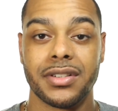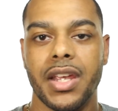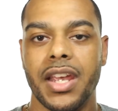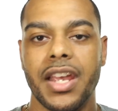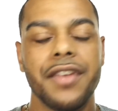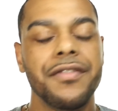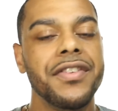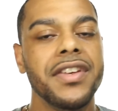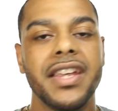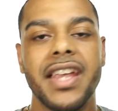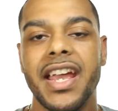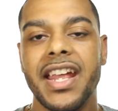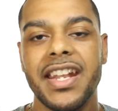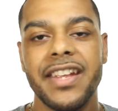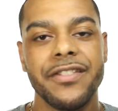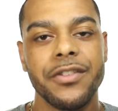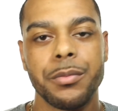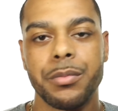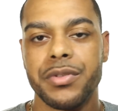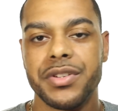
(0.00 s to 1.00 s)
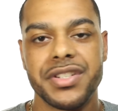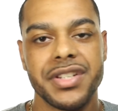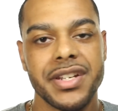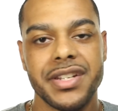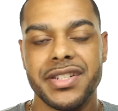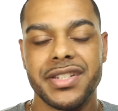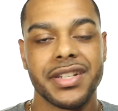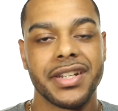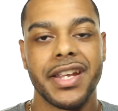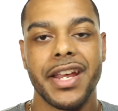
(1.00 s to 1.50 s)
If he can't even
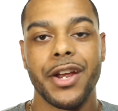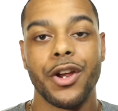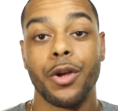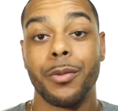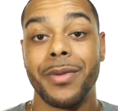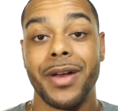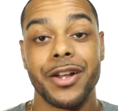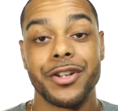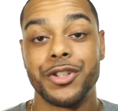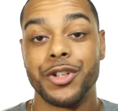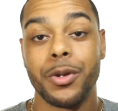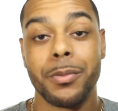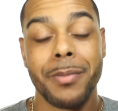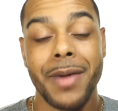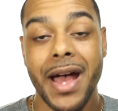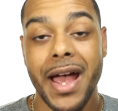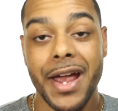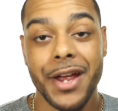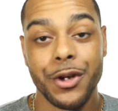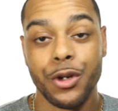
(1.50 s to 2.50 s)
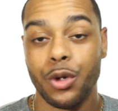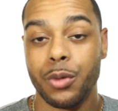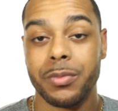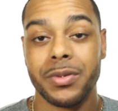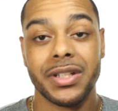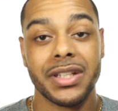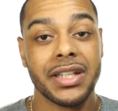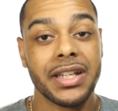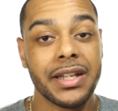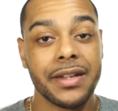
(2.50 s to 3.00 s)
pretend to care about your mind or
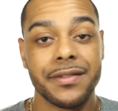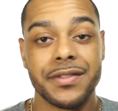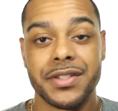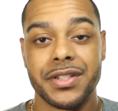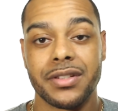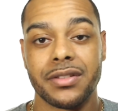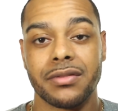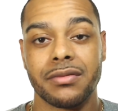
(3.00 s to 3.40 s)
beliefs,